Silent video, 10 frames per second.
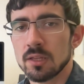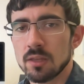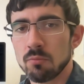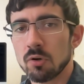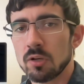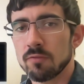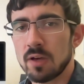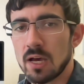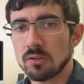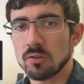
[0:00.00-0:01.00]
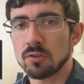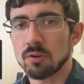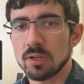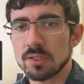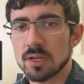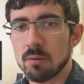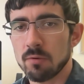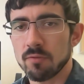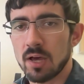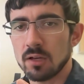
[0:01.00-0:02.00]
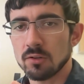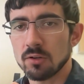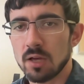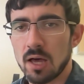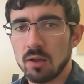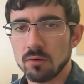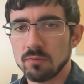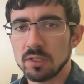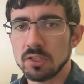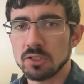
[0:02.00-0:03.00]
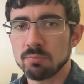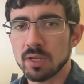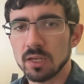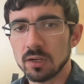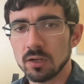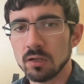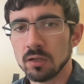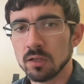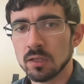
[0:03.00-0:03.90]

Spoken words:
Then we're going to factor the greatest common factor out of each pair.